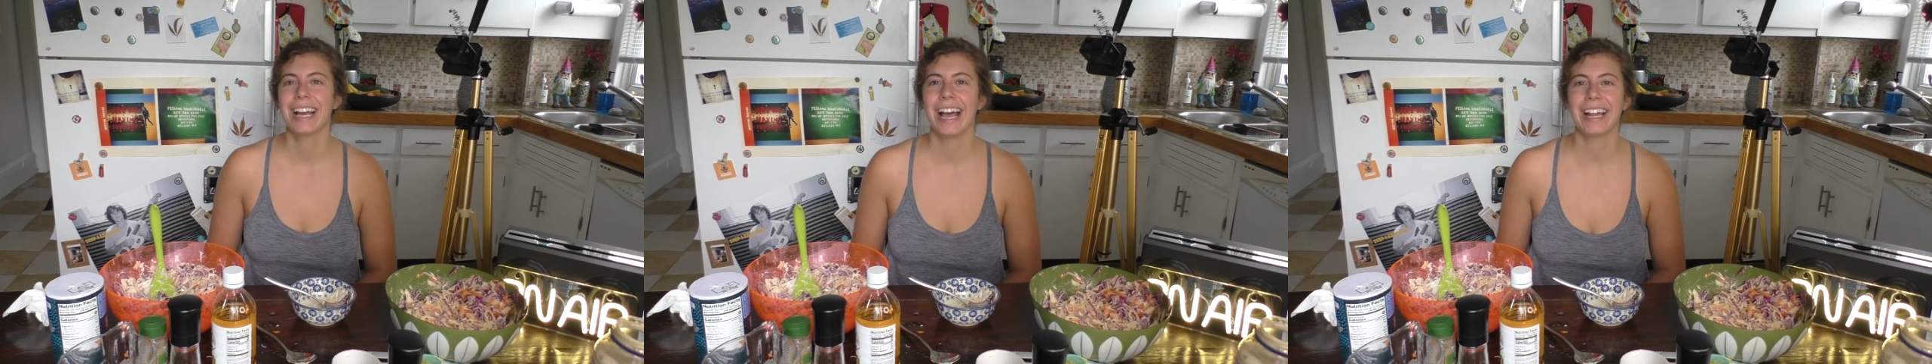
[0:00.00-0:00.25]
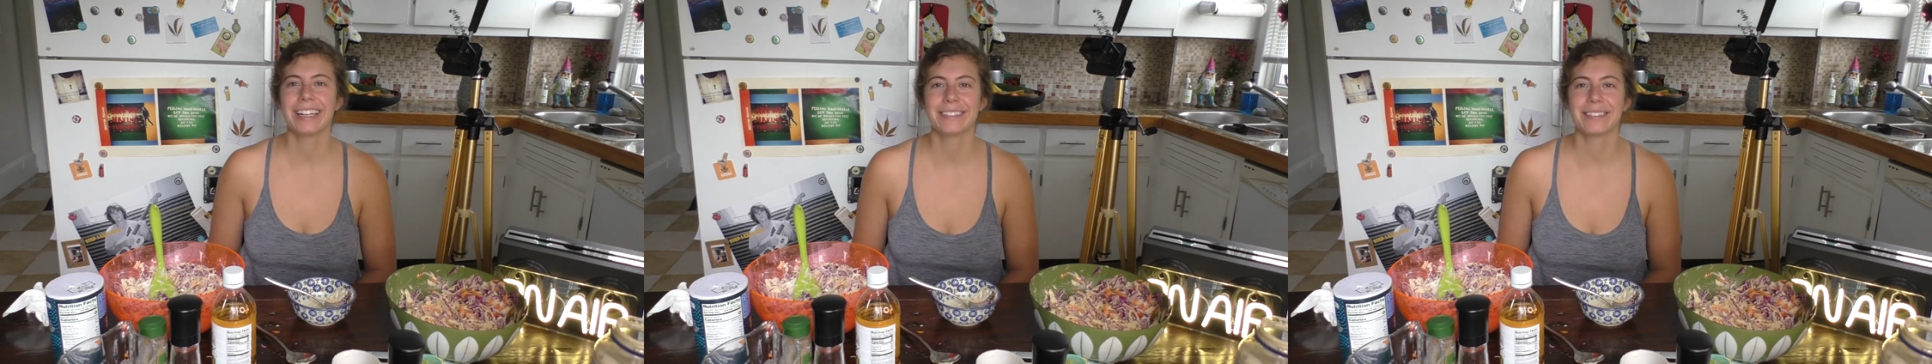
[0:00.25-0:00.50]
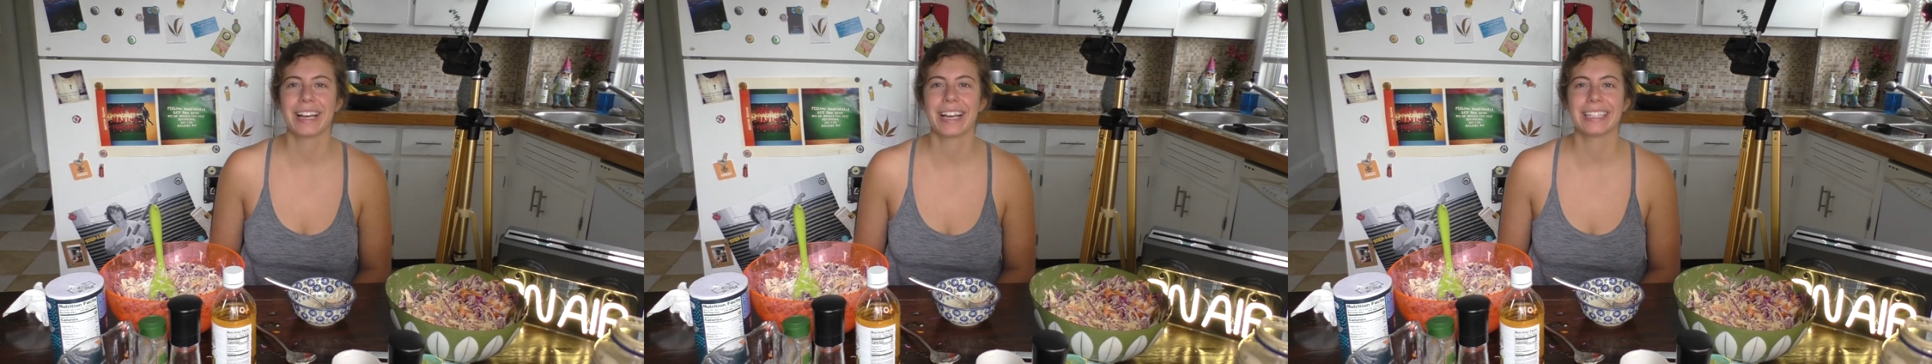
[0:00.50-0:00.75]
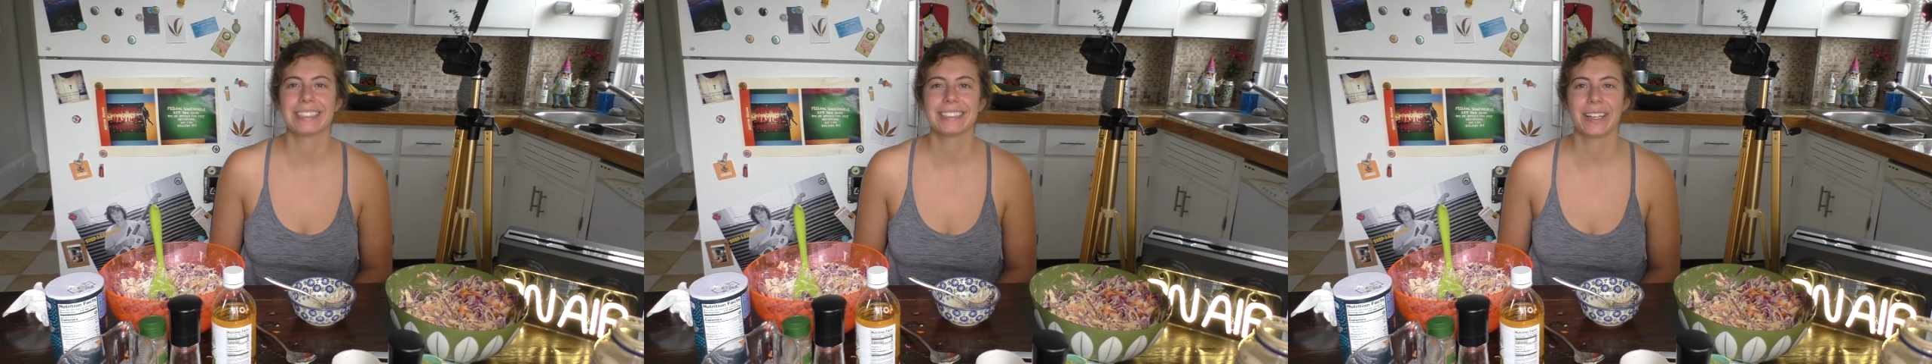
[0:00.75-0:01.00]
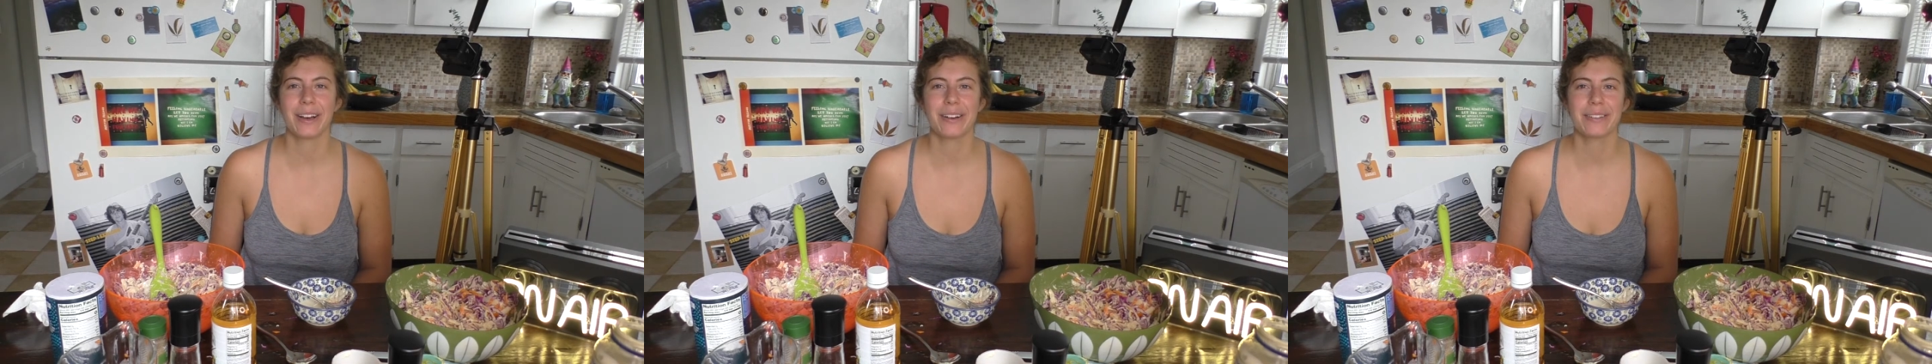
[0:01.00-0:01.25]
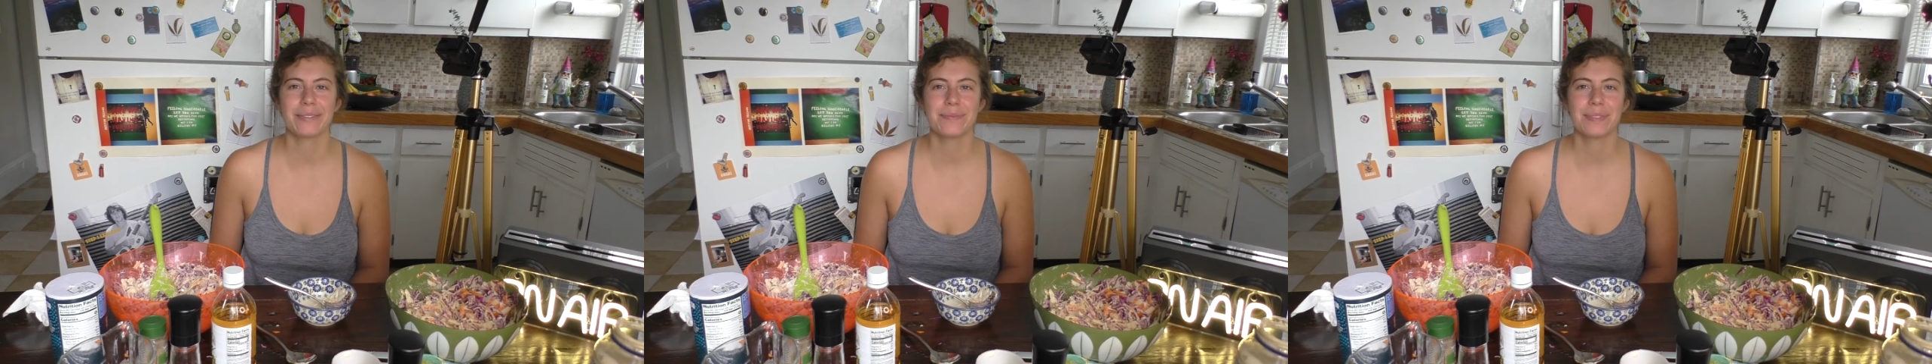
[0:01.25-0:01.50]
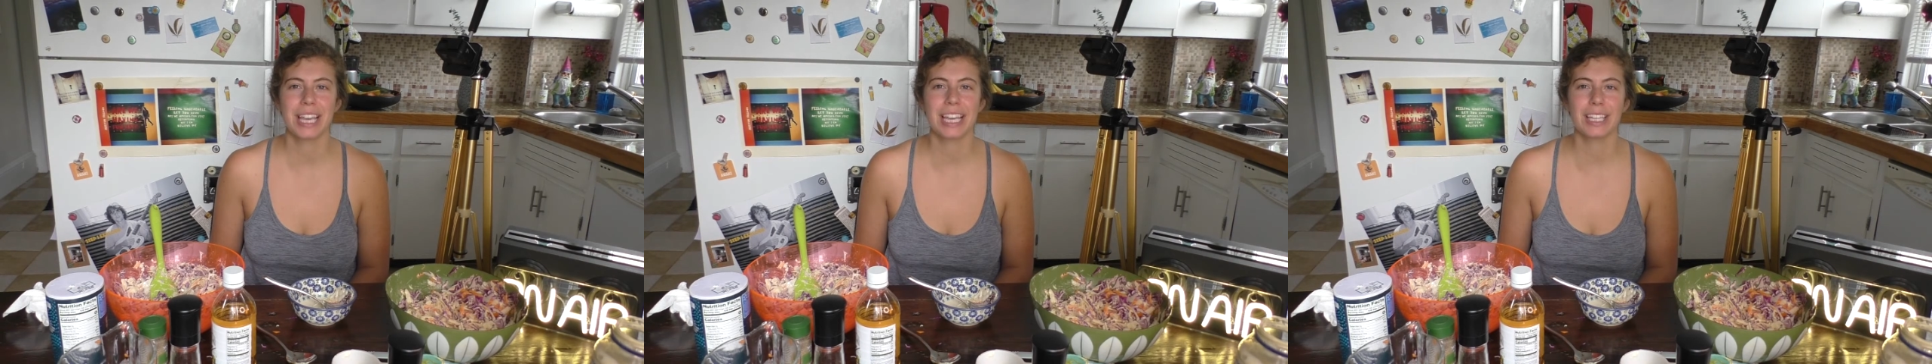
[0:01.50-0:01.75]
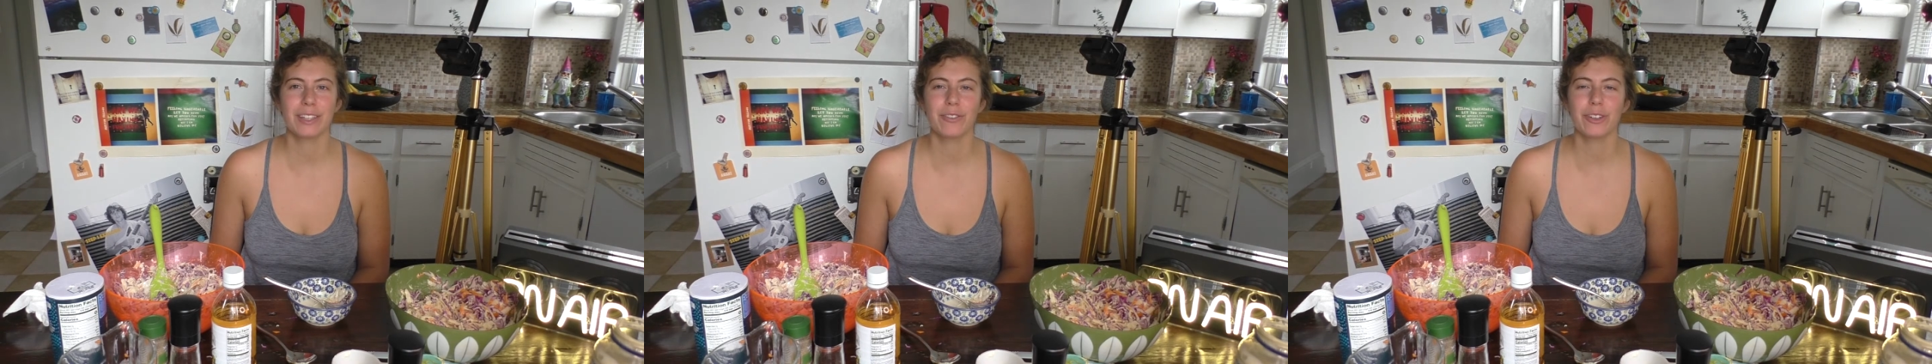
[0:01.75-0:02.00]
Anyway, so
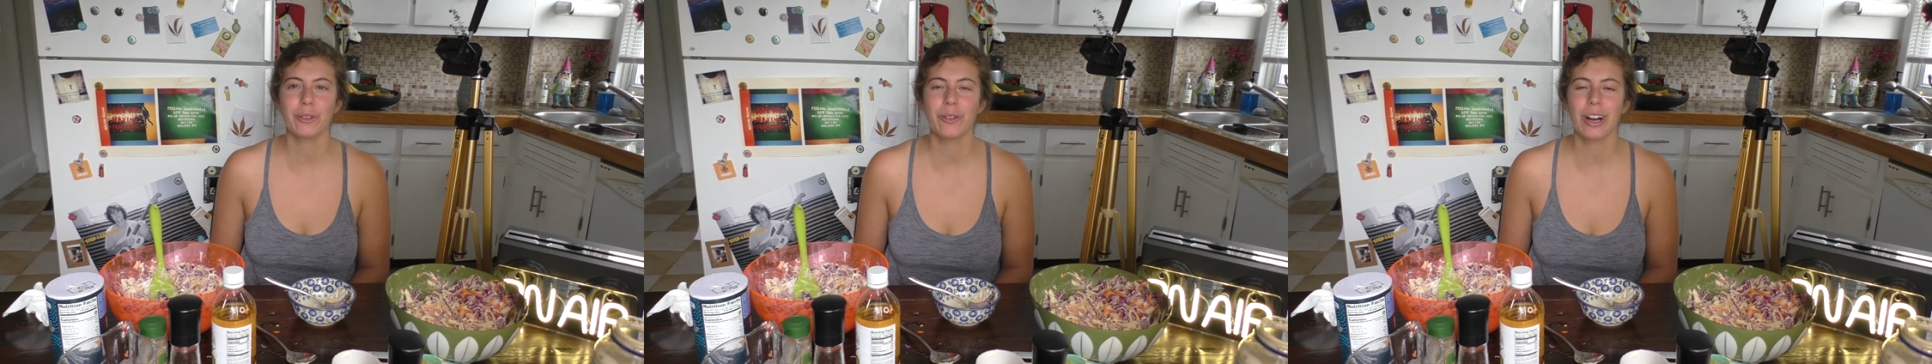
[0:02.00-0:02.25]
thank you for